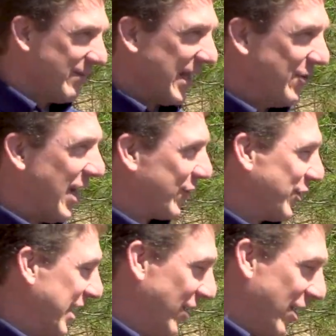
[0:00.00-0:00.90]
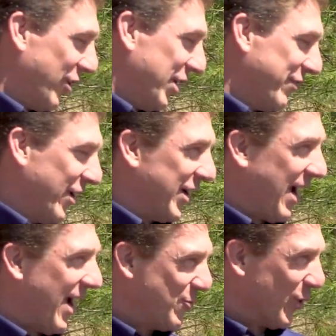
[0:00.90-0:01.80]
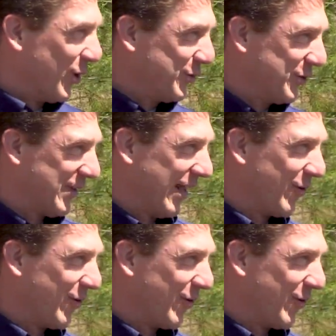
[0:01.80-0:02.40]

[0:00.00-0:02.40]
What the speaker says: Thank you, Dr. Kinlaw. Very, very kind words.